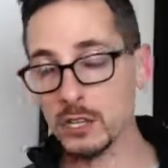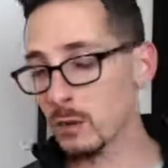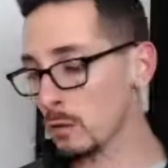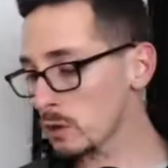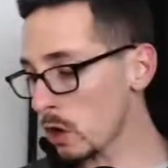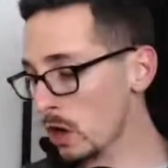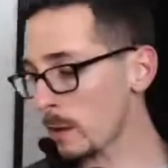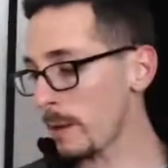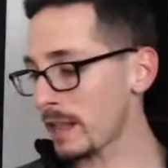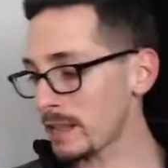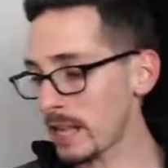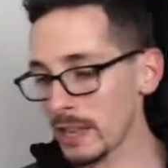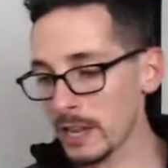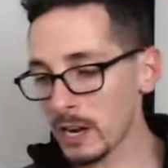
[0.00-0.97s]
So we'll talk about
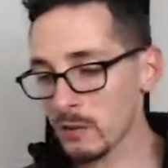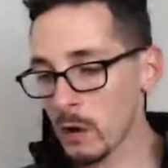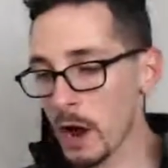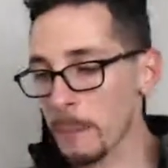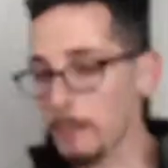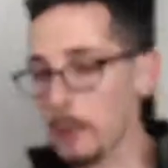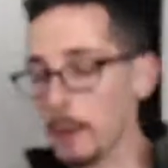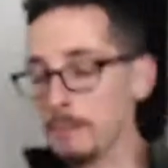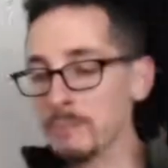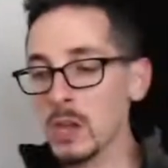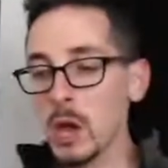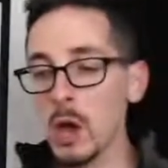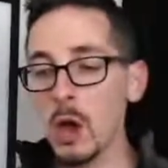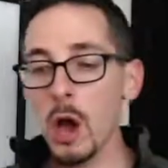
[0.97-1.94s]
that later on, but
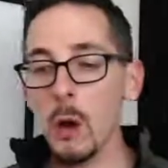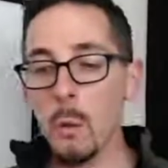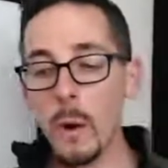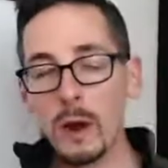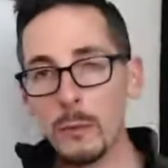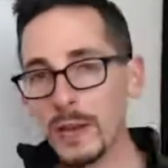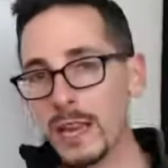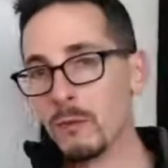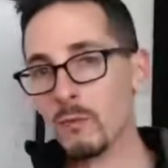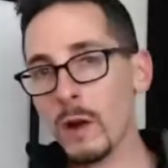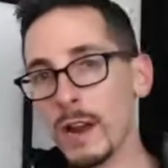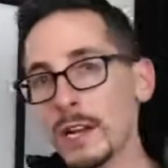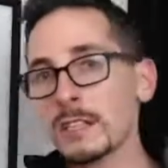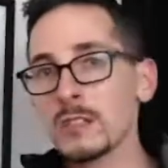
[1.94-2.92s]
why don't we get
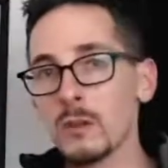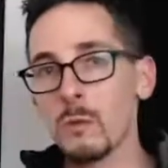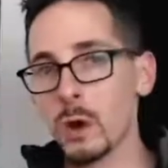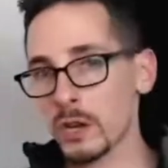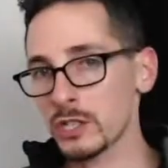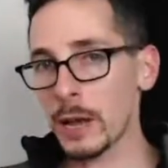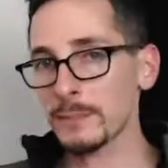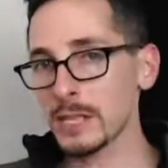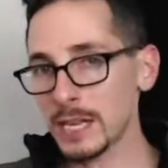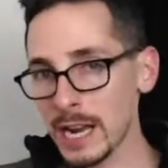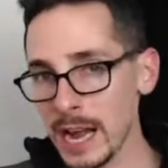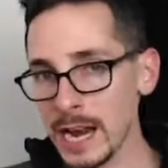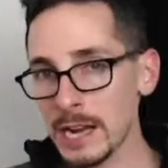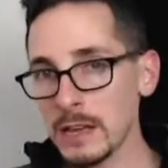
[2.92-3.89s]
right into the workshop
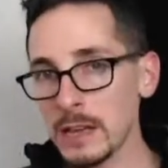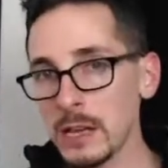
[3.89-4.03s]
tonight?